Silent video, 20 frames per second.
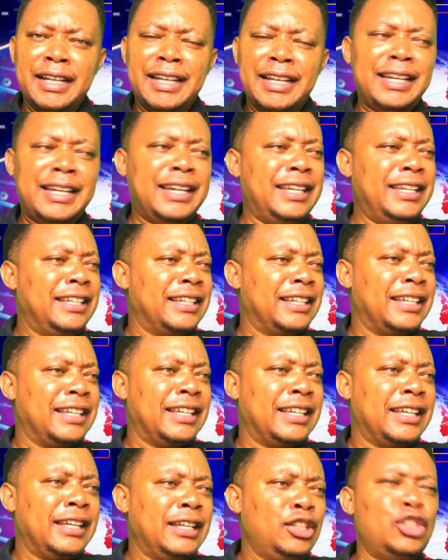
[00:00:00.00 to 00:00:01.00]
Hey,
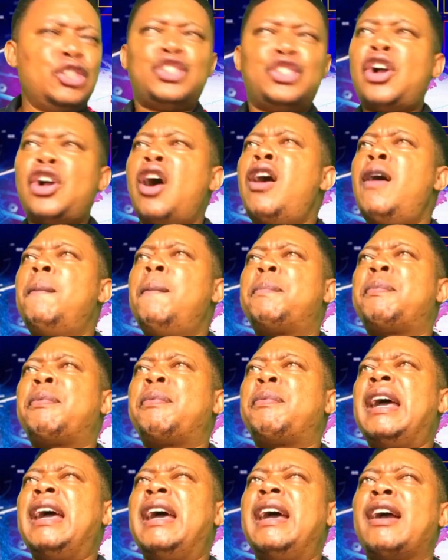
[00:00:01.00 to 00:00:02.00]
Job
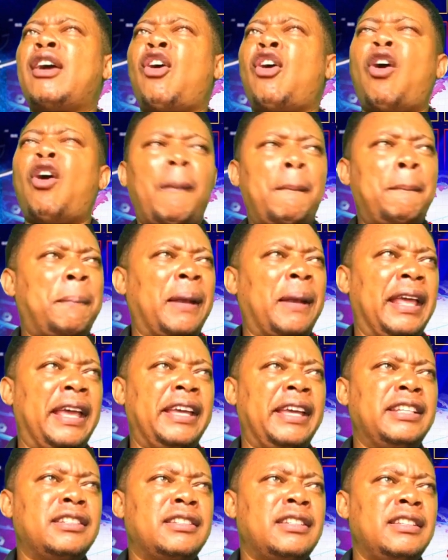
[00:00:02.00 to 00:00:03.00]

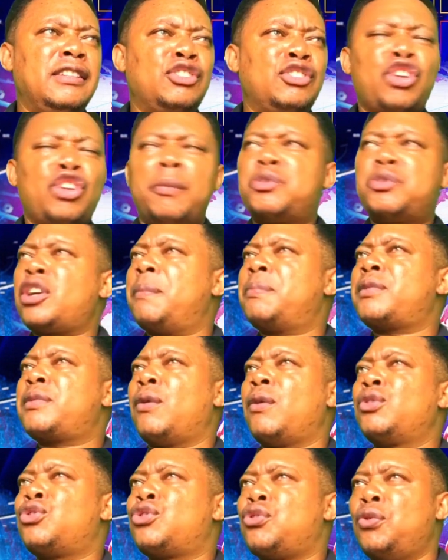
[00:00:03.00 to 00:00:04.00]
complained in Job
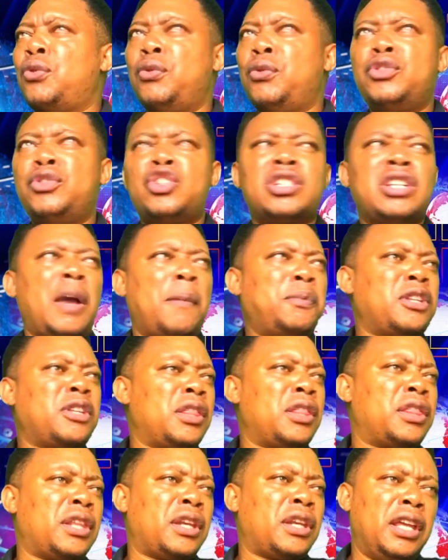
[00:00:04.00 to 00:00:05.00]
chapter 2,
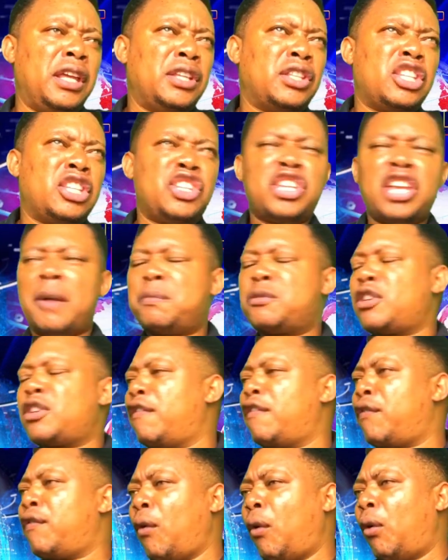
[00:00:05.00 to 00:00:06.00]
chapter 3, chapter
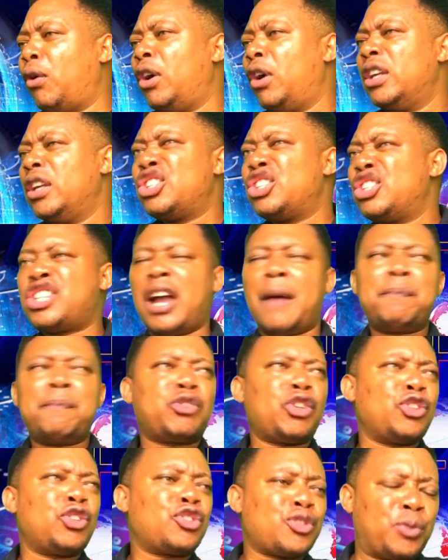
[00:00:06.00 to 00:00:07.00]
4,
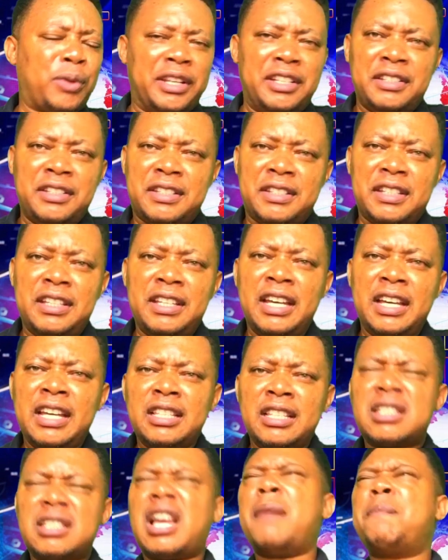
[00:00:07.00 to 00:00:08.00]
chapter 20,
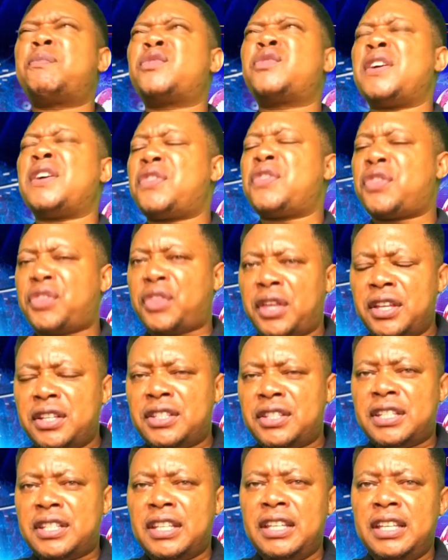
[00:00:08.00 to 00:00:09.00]
chapter
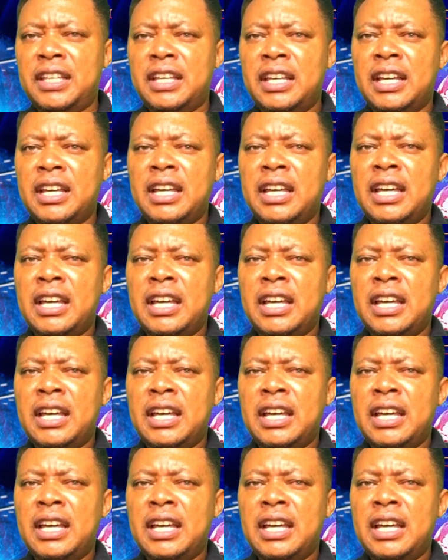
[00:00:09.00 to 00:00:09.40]
30.